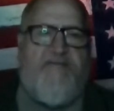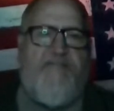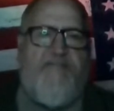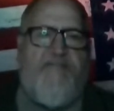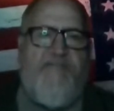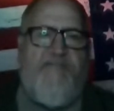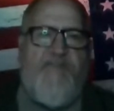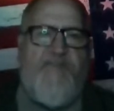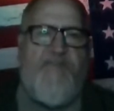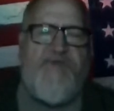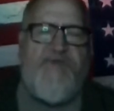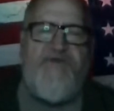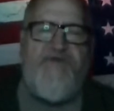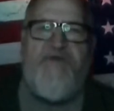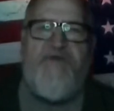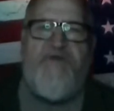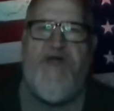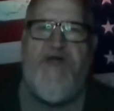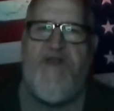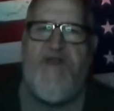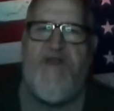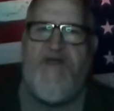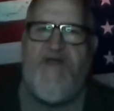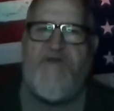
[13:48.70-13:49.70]
But you
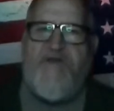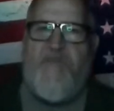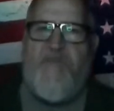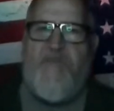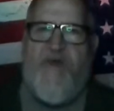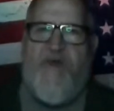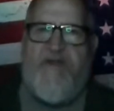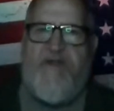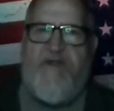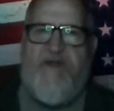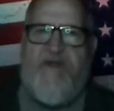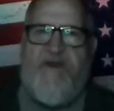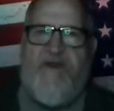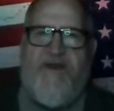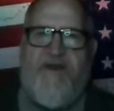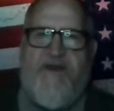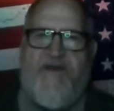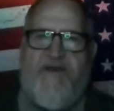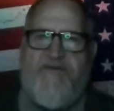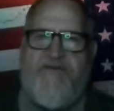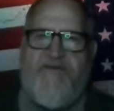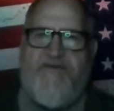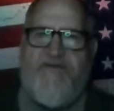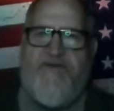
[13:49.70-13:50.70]
kind of expect that
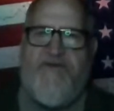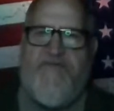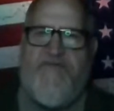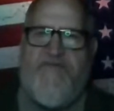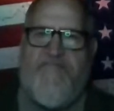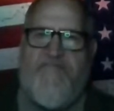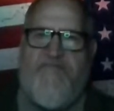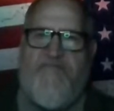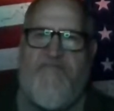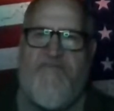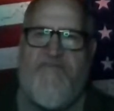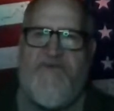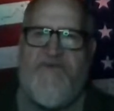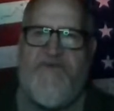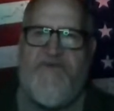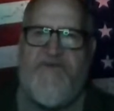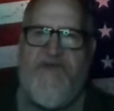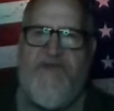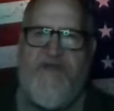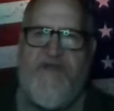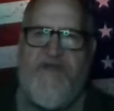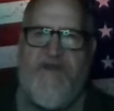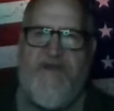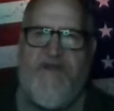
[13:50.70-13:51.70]
kind of stuff from a
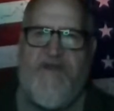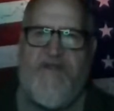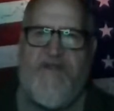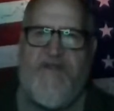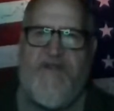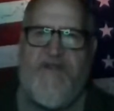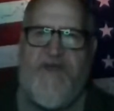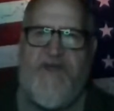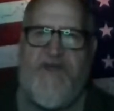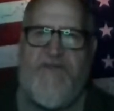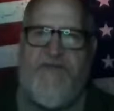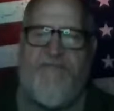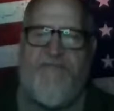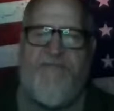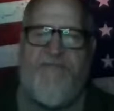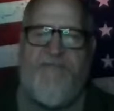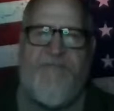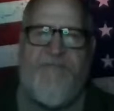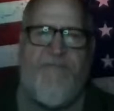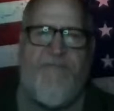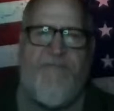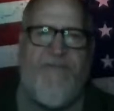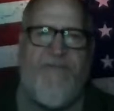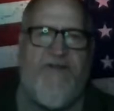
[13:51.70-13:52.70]
state like that.
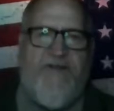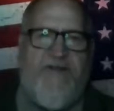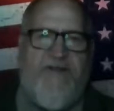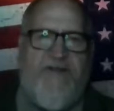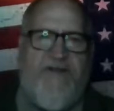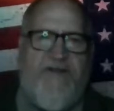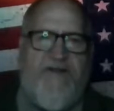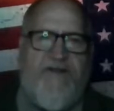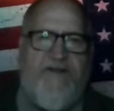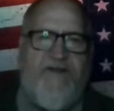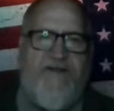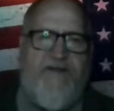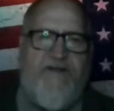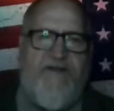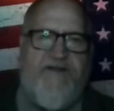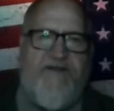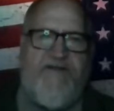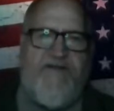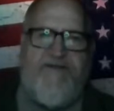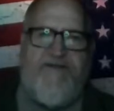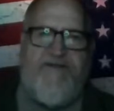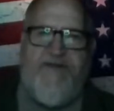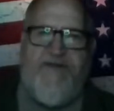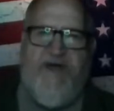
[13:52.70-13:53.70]

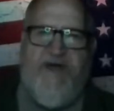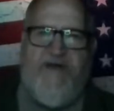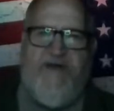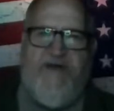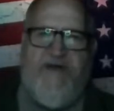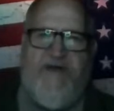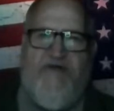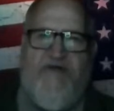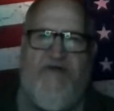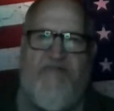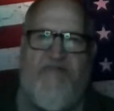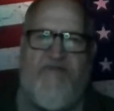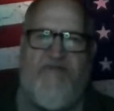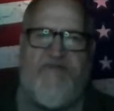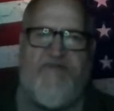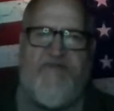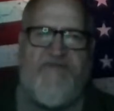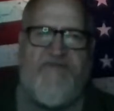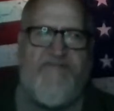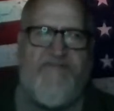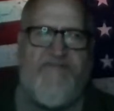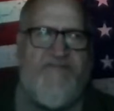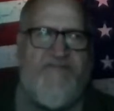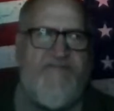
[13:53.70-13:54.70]
It's not
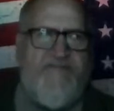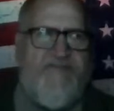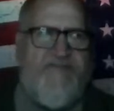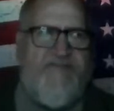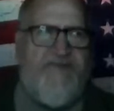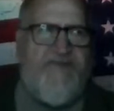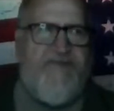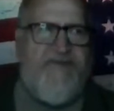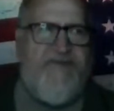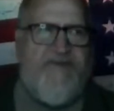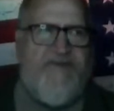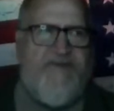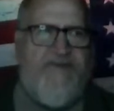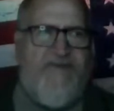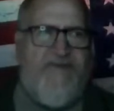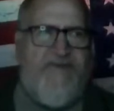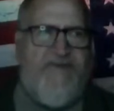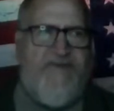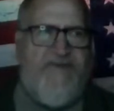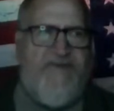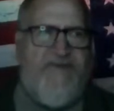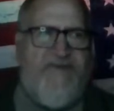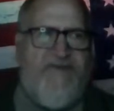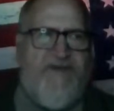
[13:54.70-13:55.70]
nothing.
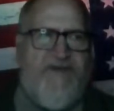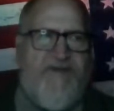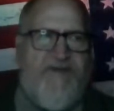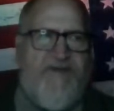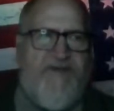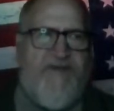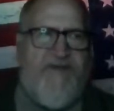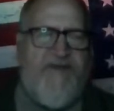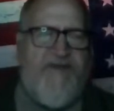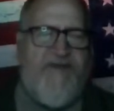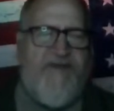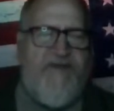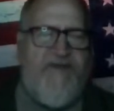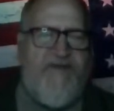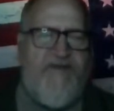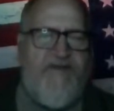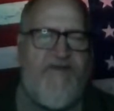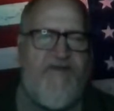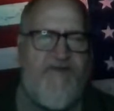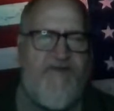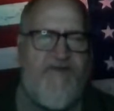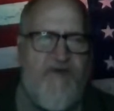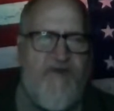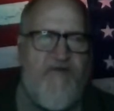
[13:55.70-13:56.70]
I mean,
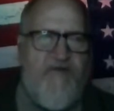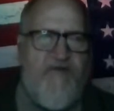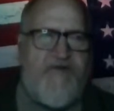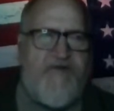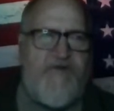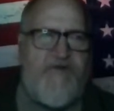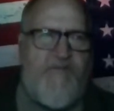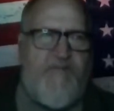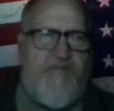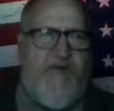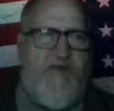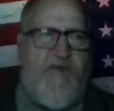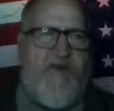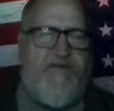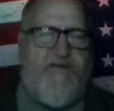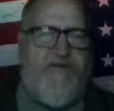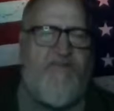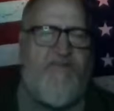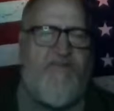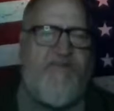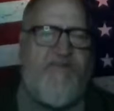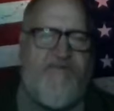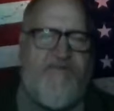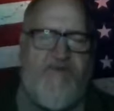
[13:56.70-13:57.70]
you do expect
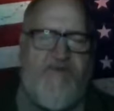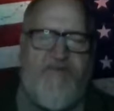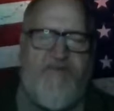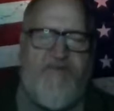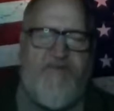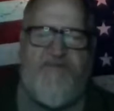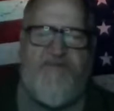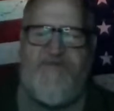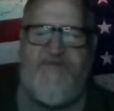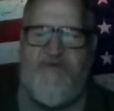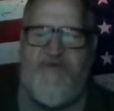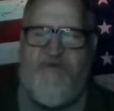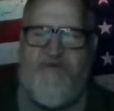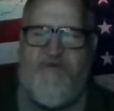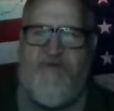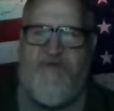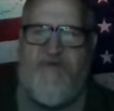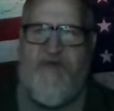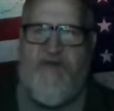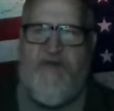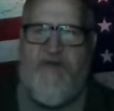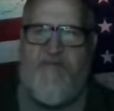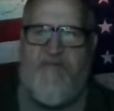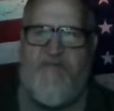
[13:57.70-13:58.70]
some certain
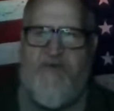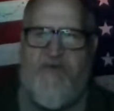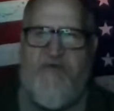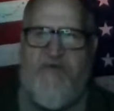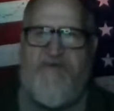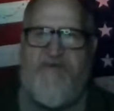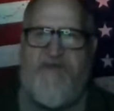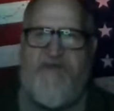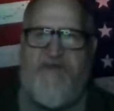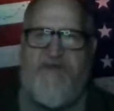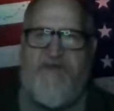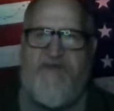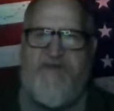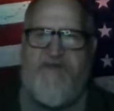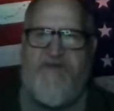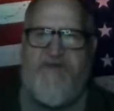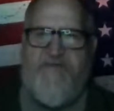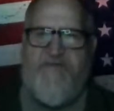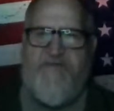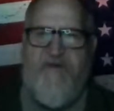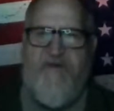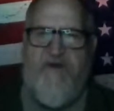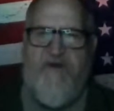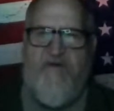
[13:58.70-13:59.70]
amount of
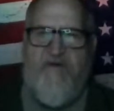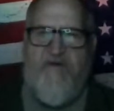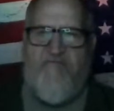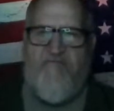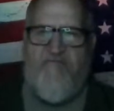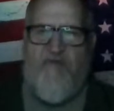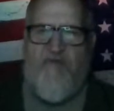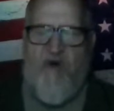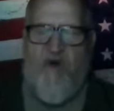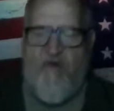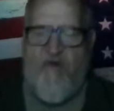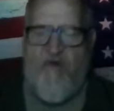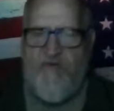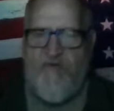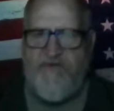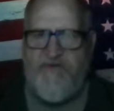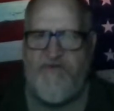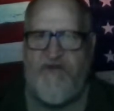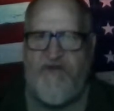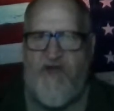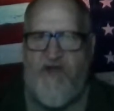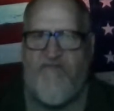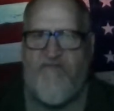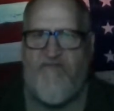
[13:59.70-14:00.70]
protesting for
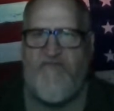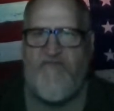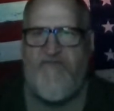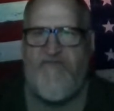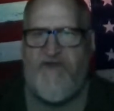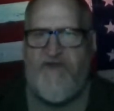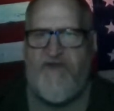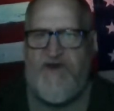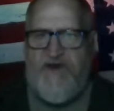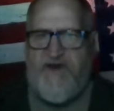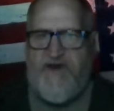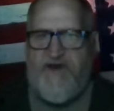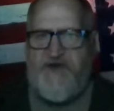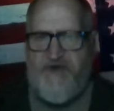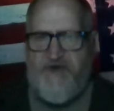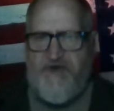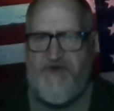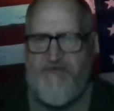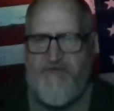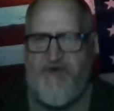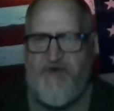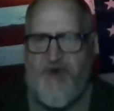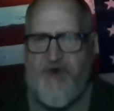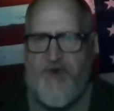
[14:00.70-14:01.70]
almost everything that
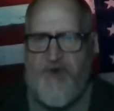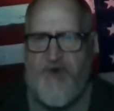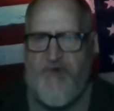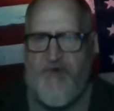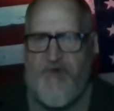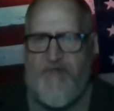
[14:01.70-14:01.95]
you do.